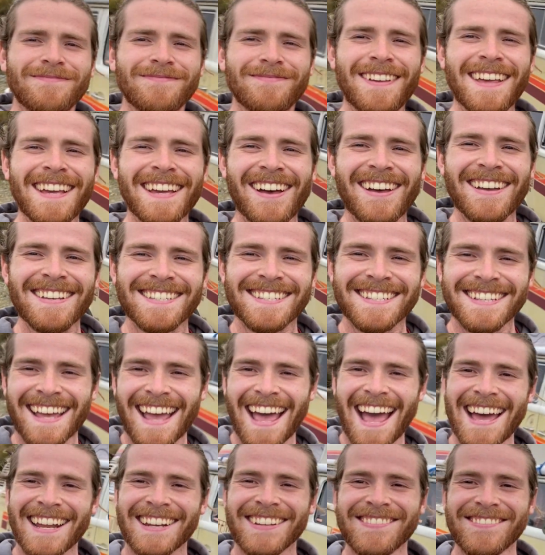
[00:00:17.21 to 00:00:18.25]
Hey guys,
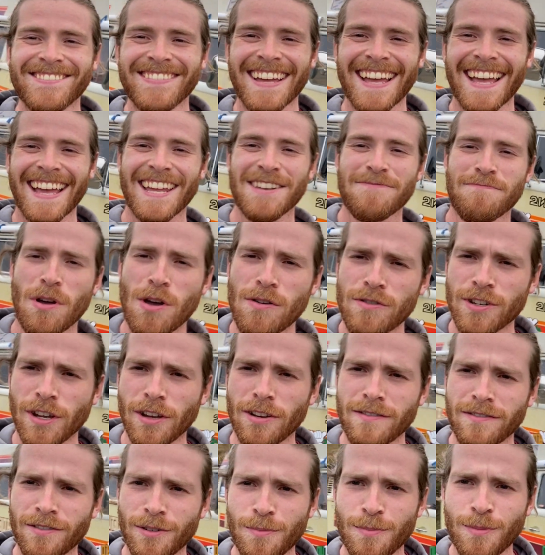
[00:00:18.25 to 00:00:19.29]
Adam and
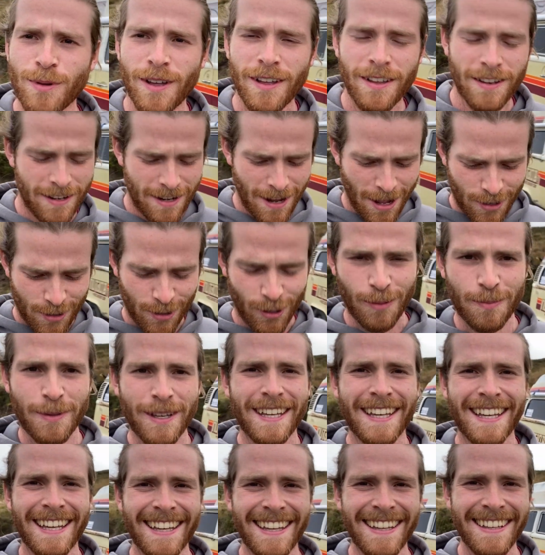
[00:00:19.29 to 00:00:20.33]
Mojo from Nutjob
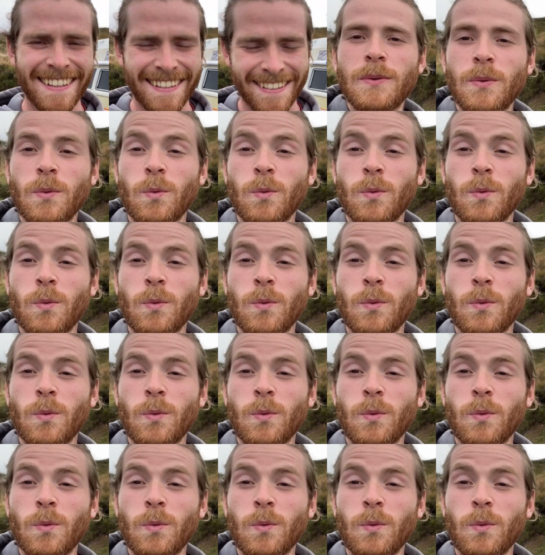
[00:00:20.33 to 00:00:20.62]
here.